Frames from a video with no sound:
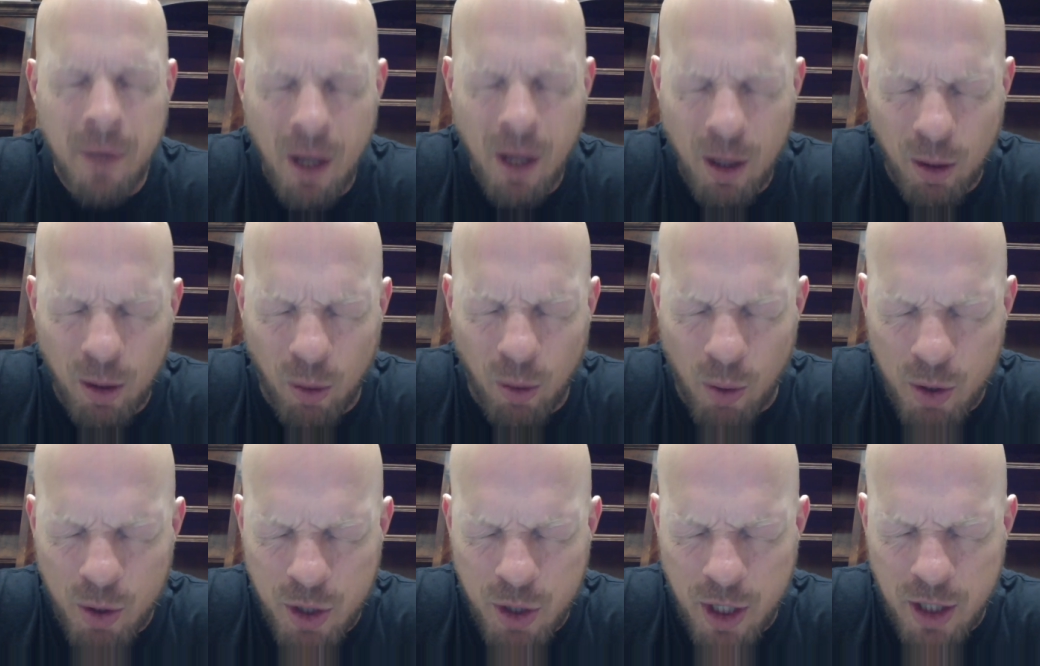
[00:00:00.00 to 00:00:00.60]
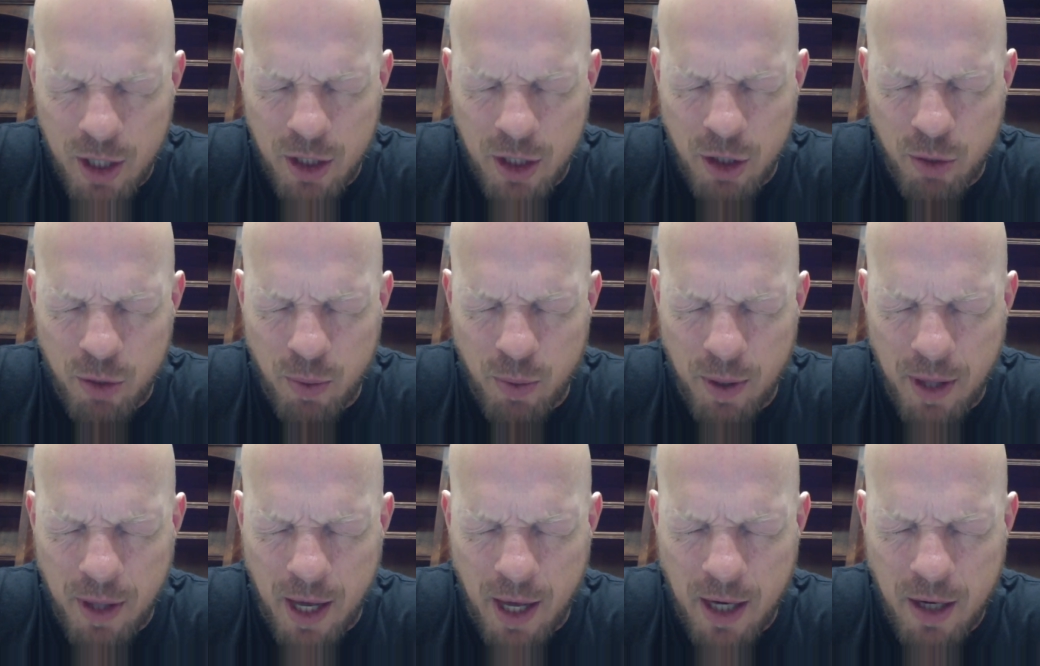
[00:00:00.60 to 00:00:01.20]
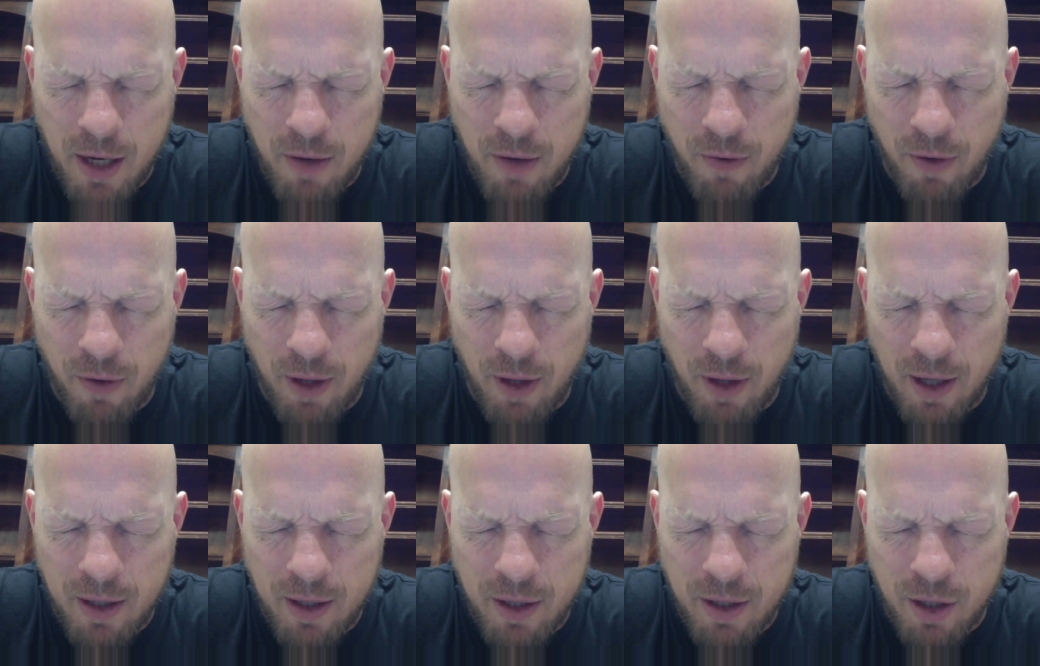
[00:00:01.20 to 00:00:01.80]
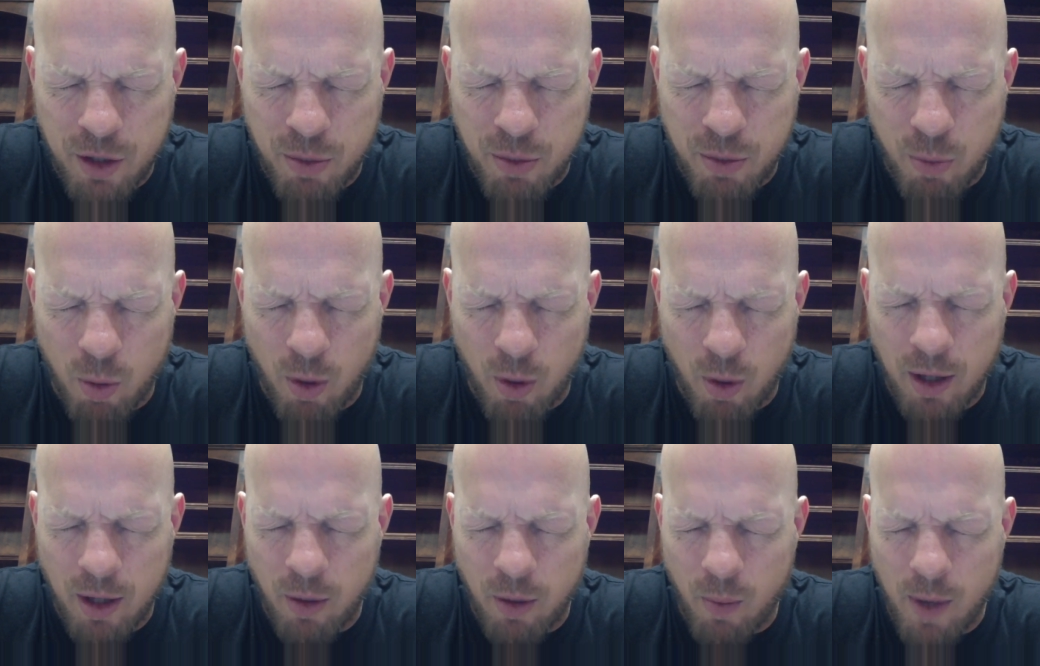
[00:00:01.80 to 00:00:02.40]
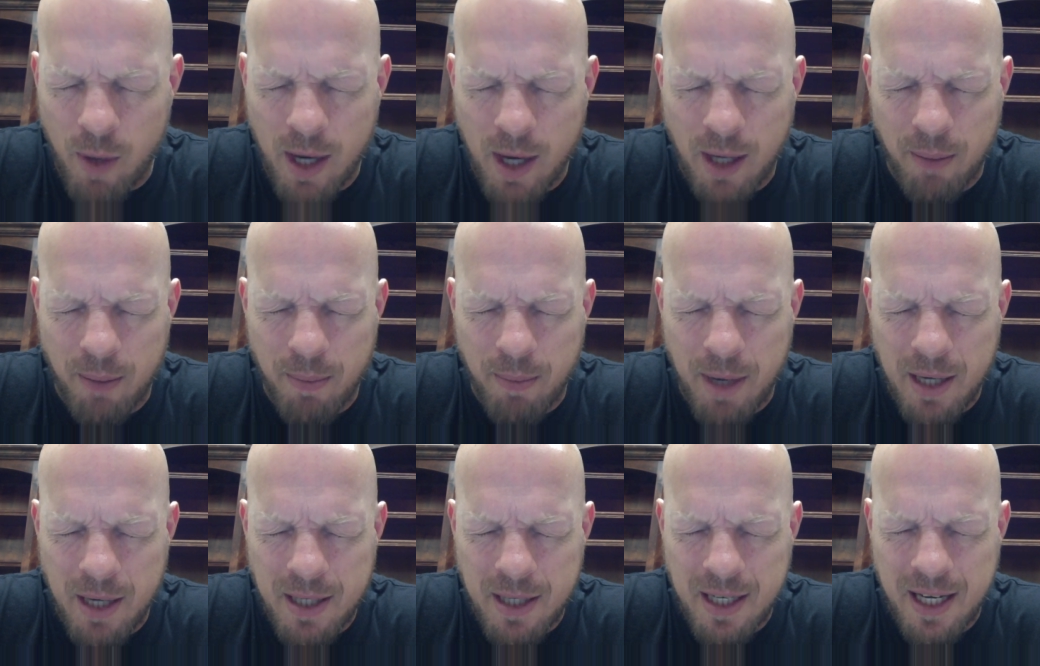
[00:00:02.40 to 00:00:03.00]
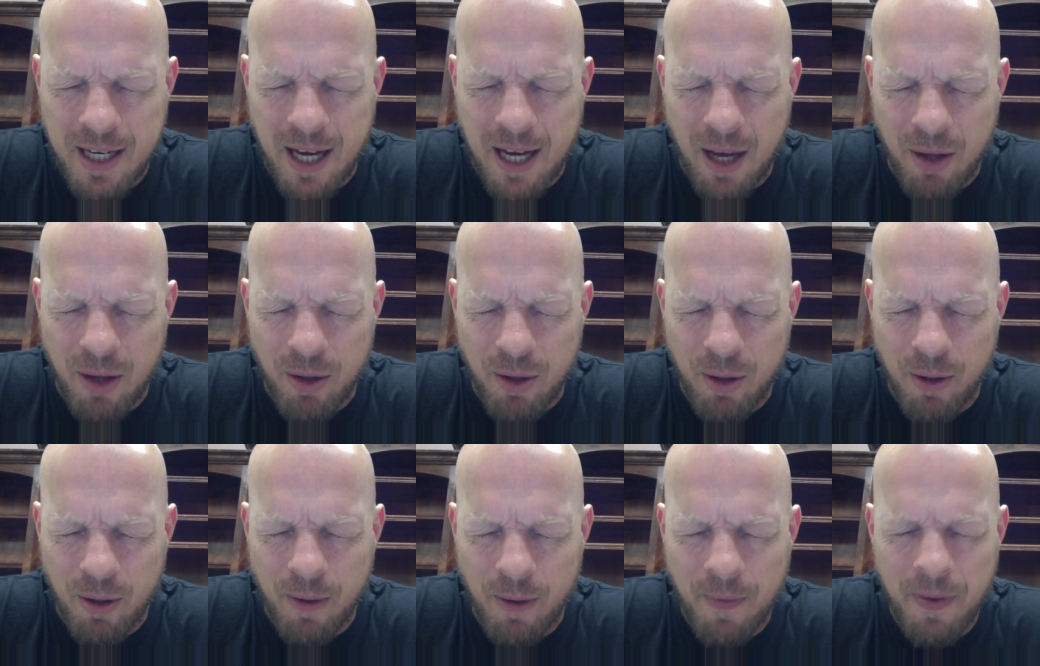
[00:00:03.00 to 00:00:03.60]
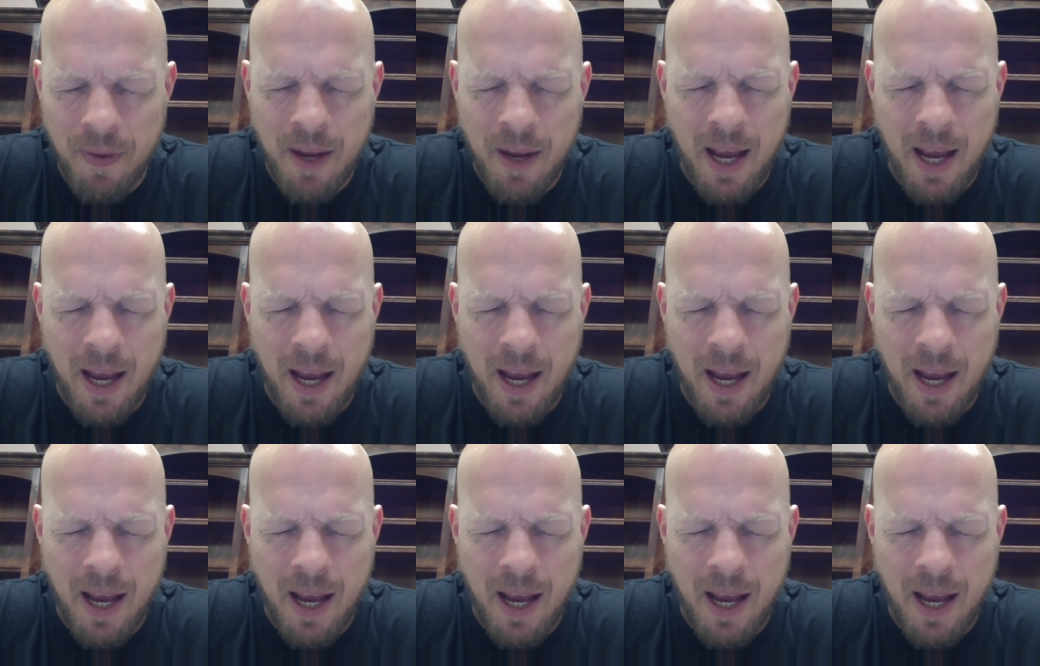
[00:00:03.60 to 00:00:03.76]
Lord Jesus, we thank you for this morning that we can meet together